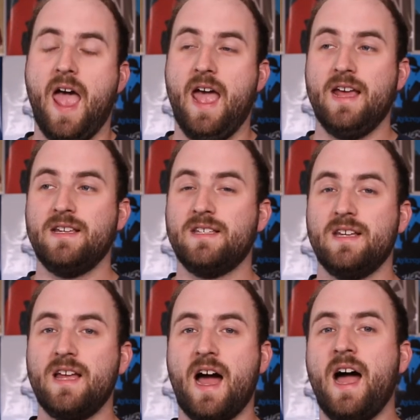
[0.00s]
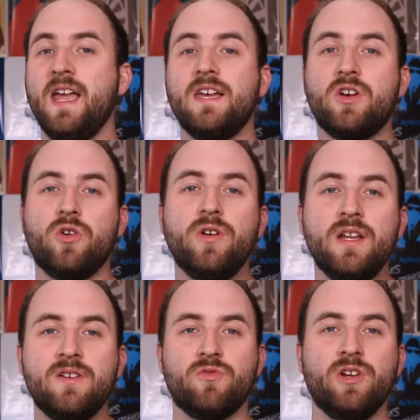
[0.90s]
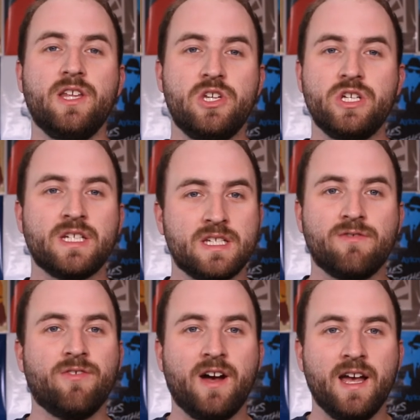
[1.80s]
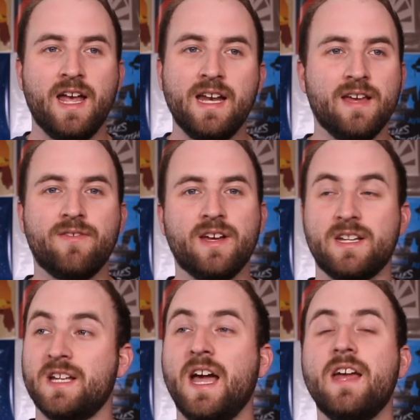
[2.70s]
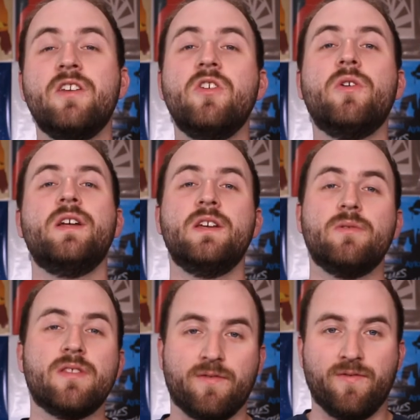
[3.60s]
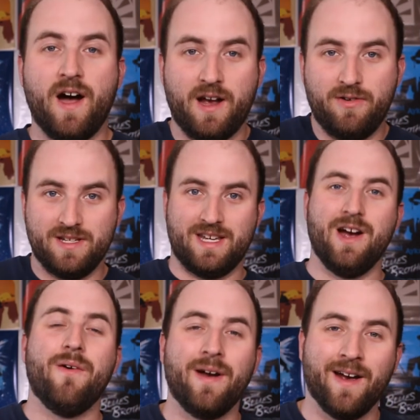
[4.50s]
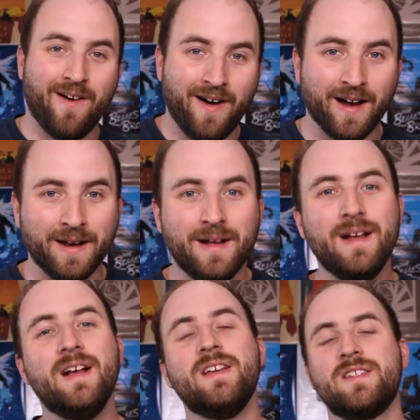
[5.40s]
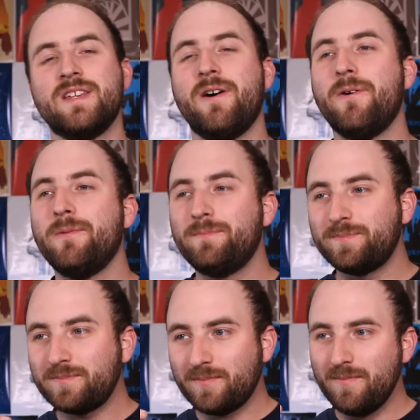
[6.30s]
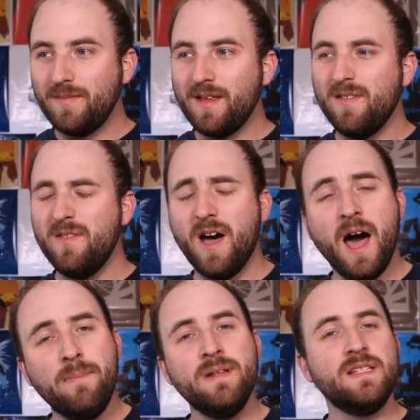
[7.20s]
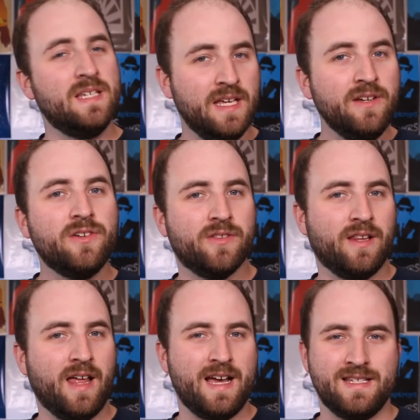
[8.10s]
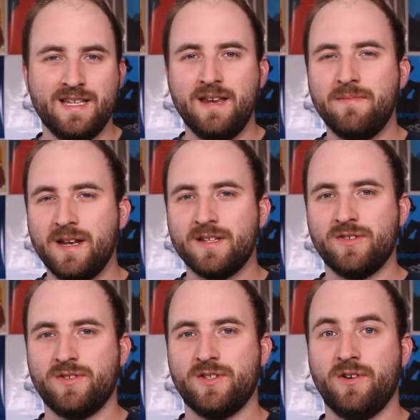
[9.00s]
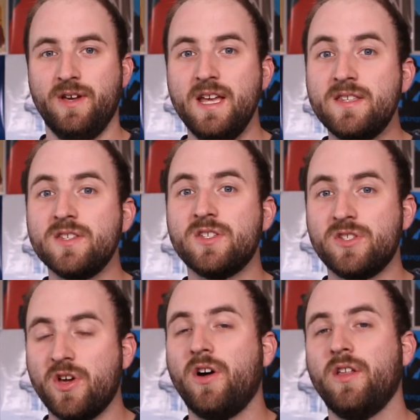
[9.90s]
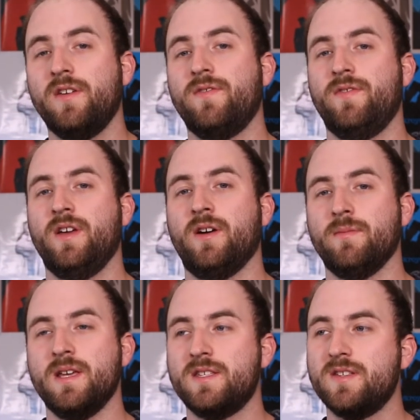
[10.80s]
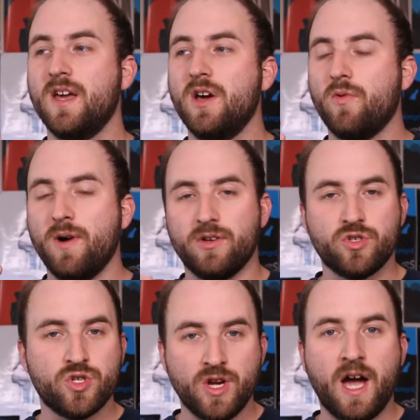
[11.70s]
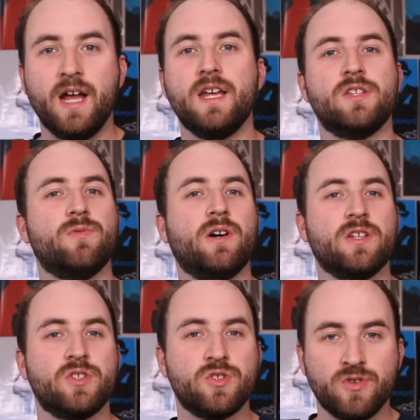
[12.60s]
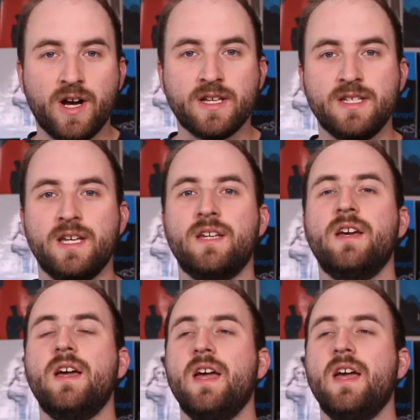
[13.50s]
And I couldn't really justify any of it because I had no idea what the fuck was going on. So up until the last ten minutes or so, it's a solid film. It's well shot, it's well constructed,